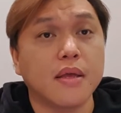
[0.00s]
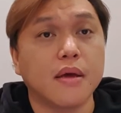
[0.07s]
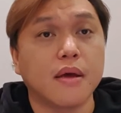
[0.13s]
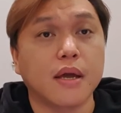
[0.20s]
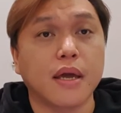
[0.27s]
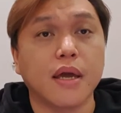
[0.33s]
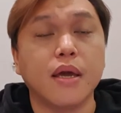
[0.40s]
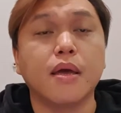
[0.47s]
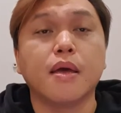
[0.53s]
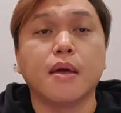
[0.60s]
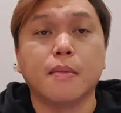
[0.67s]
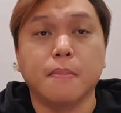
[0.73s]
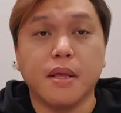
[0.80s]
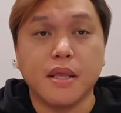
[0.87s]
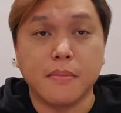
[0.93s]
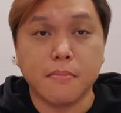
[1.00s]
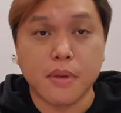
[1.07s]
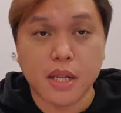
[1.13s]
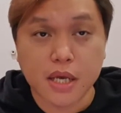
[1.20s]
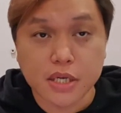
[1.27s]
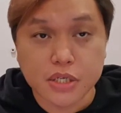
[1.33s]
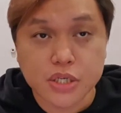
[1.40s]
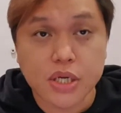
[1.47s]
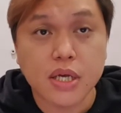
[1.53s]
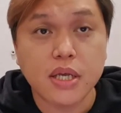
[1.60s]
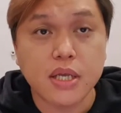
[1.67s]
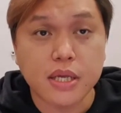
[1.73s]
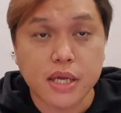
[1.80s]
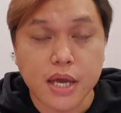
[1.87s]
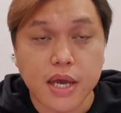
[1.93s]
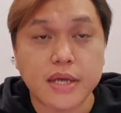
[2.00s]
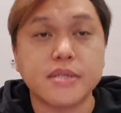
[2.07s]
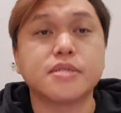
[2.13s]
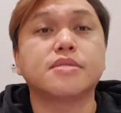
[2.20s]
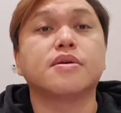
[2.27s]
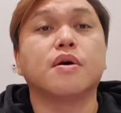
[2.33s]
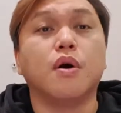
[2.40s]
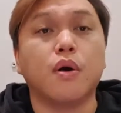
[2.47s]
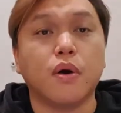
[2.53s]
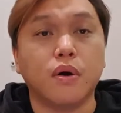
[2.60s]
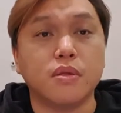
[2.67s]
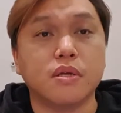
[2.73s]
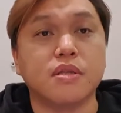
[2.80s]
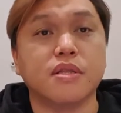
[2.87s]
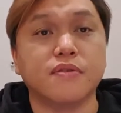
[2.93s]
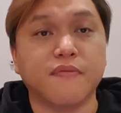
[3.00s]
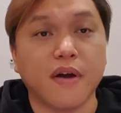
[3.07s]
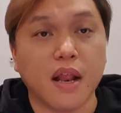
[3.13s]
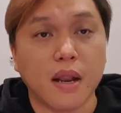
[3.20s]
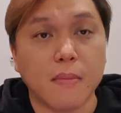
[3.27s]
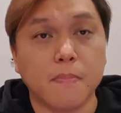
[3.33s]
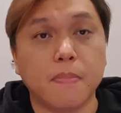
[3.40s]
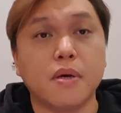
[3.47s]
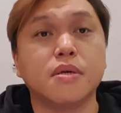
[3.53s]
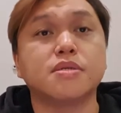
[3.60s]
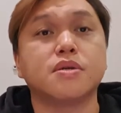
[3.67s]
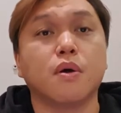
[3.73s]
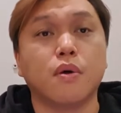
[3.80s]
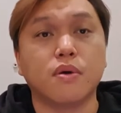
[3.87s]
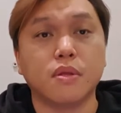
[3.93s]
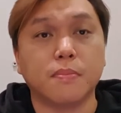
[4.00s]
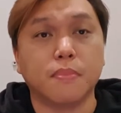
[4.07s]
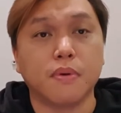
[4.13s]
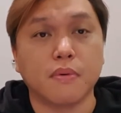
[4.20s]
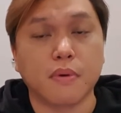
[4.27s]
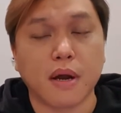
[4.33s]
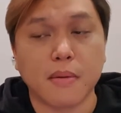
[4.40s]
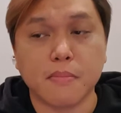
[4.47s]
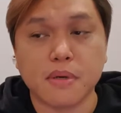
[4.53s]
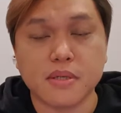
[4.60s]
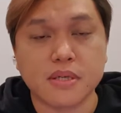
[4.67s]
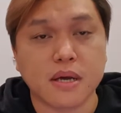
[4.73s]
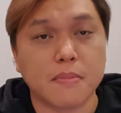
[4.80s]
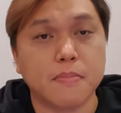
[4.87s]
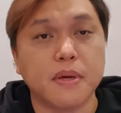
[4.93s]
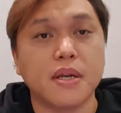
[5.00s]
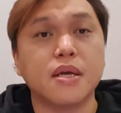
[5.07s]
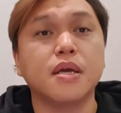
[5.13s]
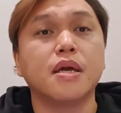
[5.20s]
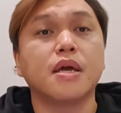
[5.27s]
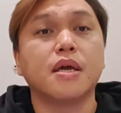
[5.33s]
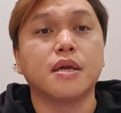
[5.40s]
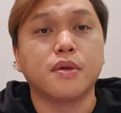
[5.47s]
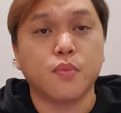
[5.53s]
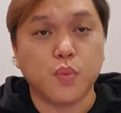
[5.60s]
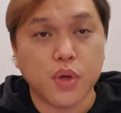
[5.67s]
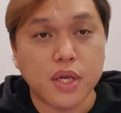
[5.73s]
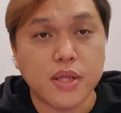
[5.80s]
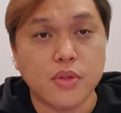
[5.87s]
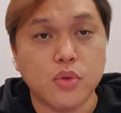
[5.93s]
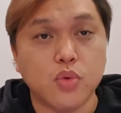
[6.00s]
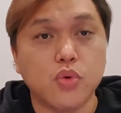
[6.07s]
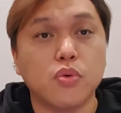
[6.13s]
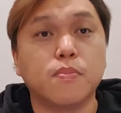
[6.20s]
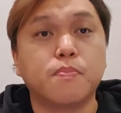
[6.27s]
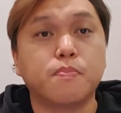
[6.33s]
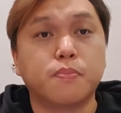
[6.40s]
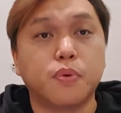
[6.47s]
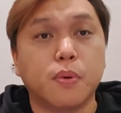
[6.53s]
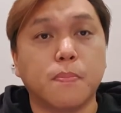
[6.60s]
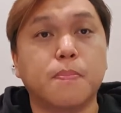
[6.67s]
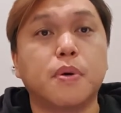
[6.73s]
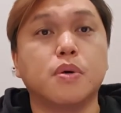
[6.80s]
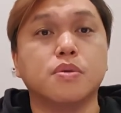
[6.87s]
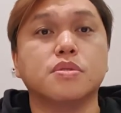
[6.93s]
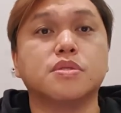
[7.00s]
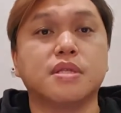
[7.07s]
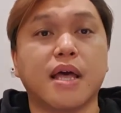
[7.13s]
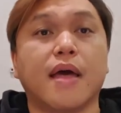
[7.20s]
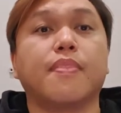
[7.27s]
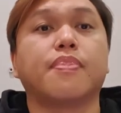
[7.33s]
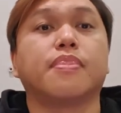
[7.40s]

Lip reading: Okay, but in Malaysia, yes, all the developers, all the programmers company, we do propose that.